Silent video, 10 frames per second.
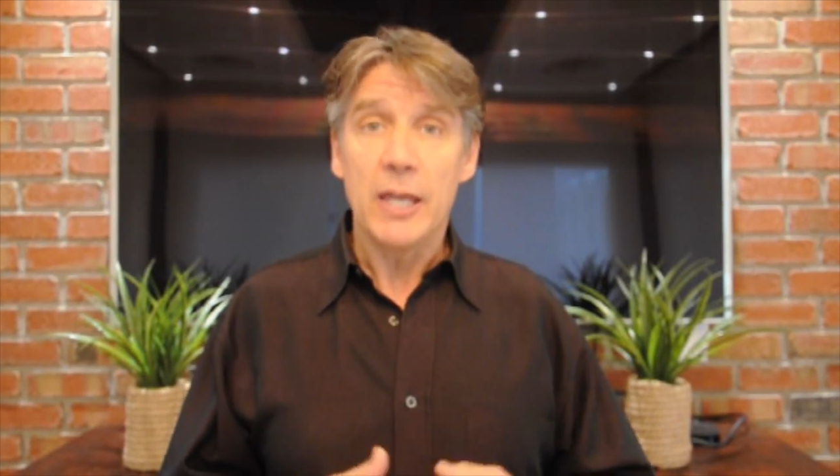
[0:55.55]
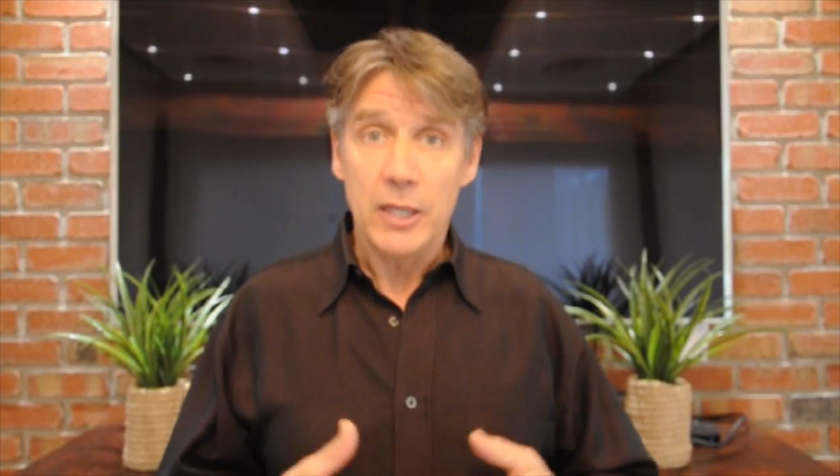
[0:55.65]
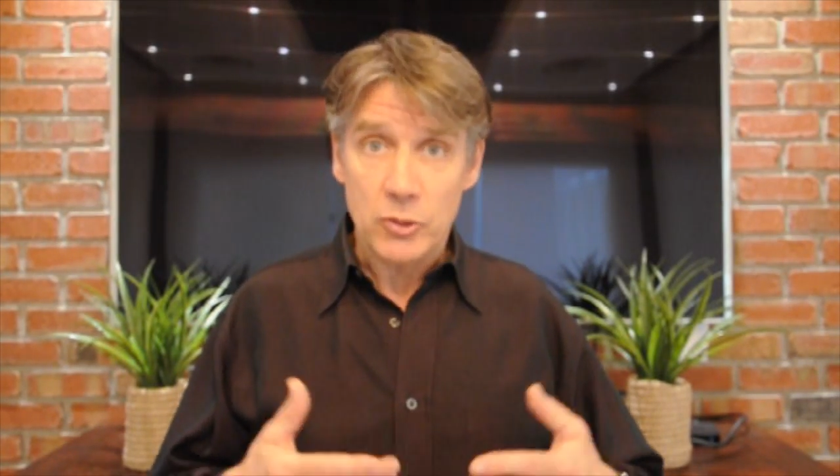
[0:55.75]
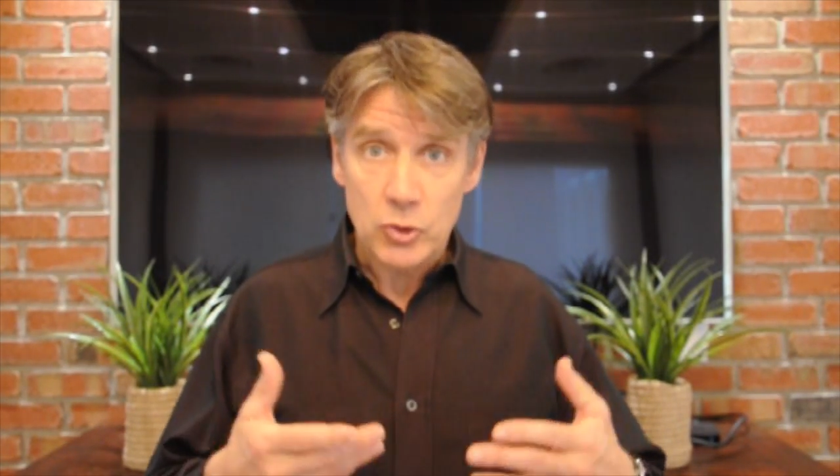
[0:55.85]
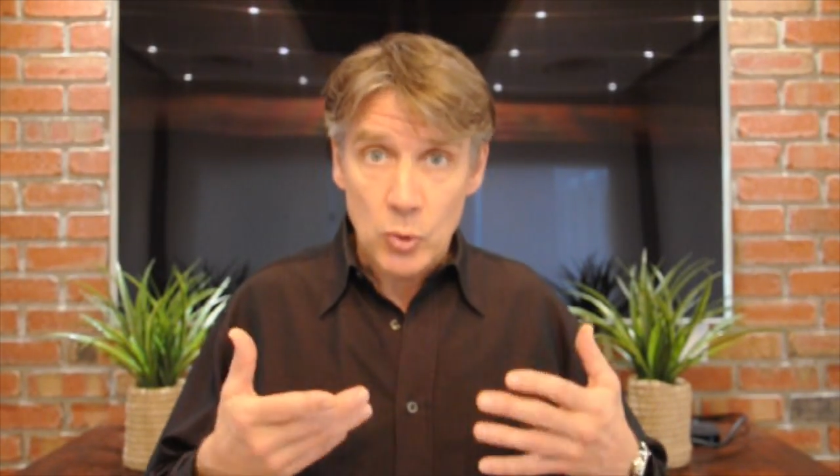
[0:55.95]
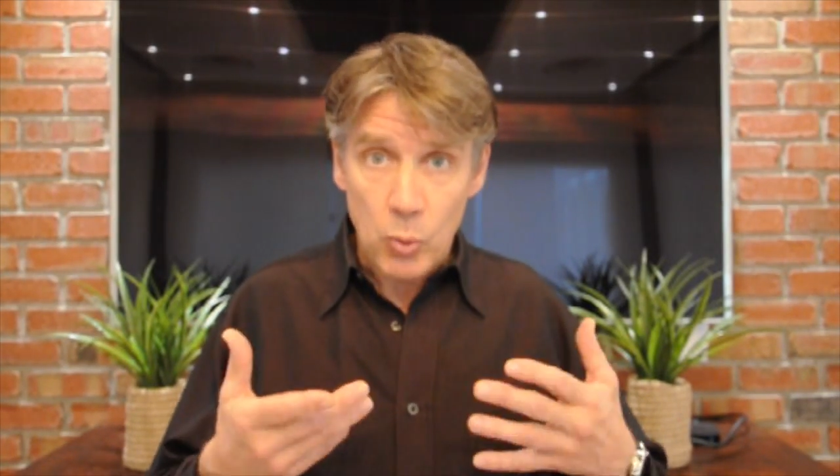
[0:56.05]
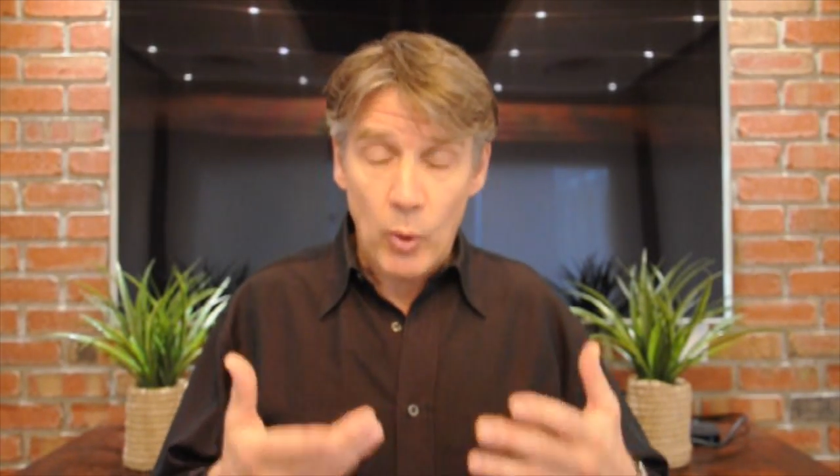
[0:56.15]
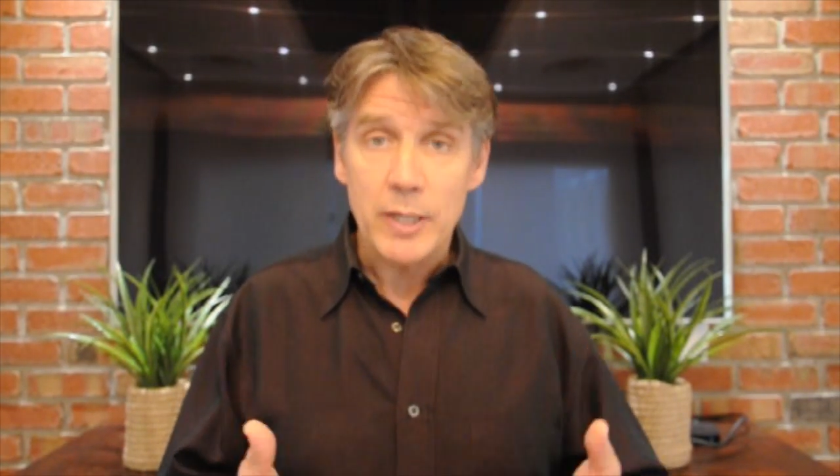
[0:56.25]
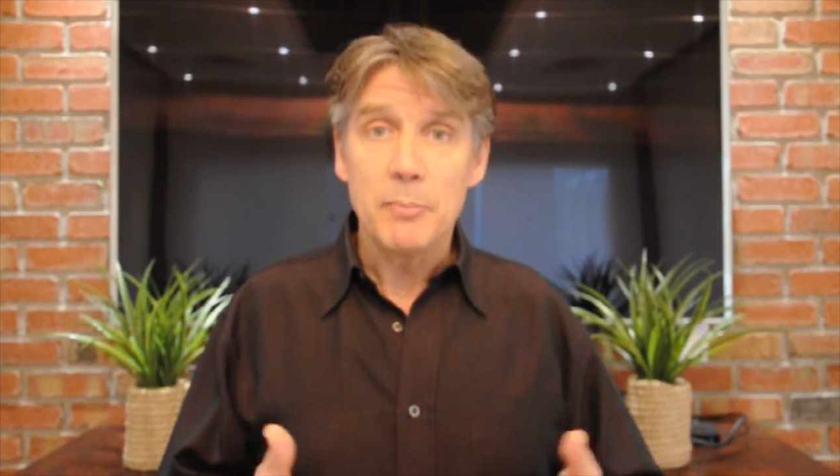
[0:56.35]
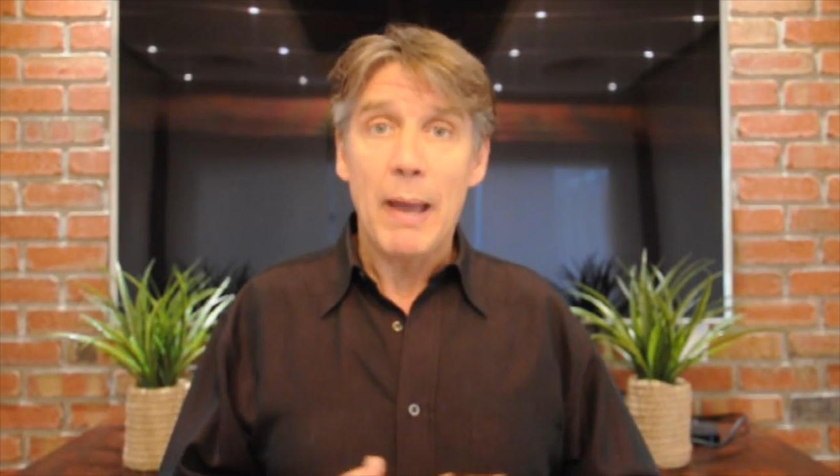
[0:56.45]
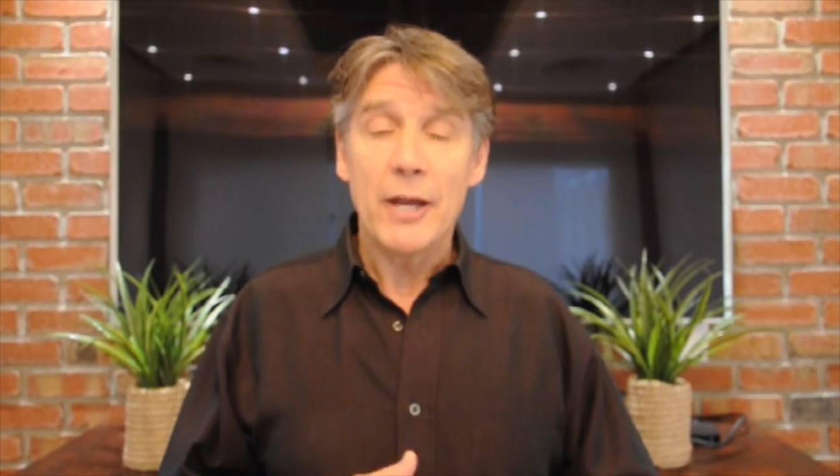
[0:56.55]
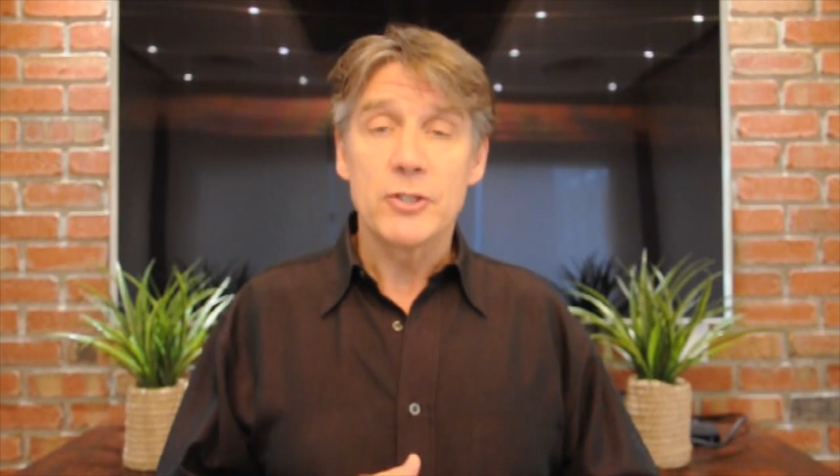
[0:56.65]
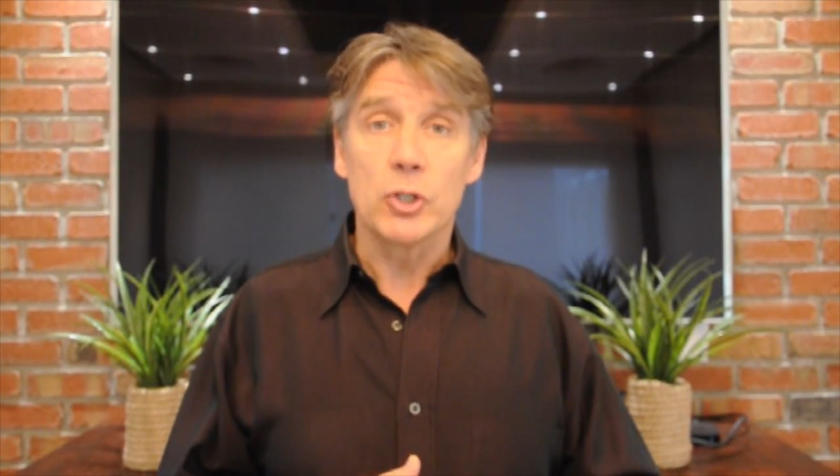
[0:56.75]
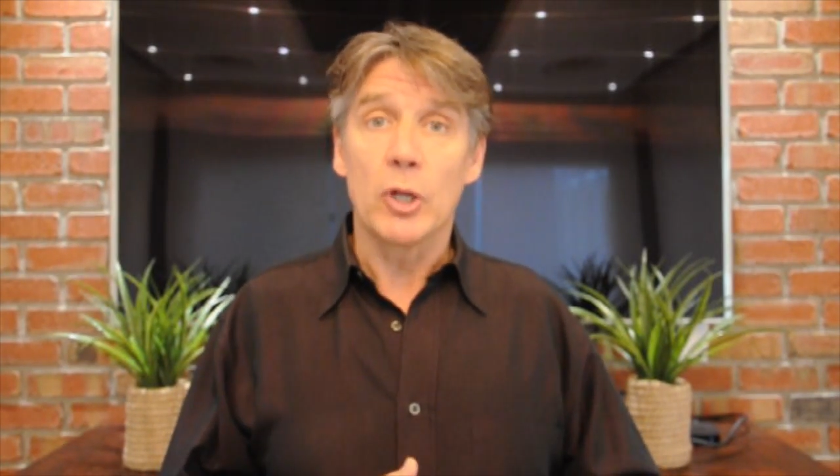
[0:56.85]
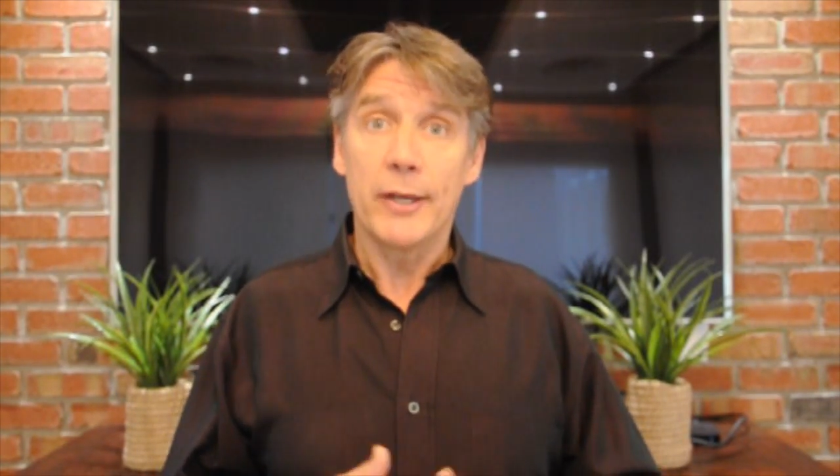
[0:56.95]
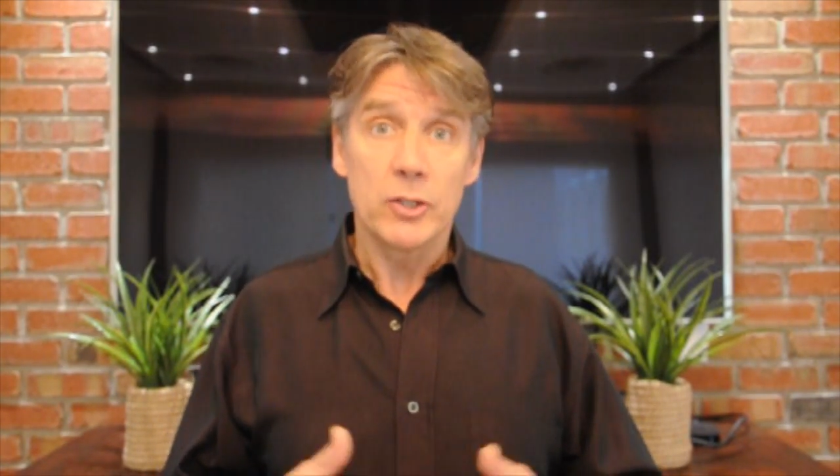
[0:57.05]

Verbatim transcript: It's quite magical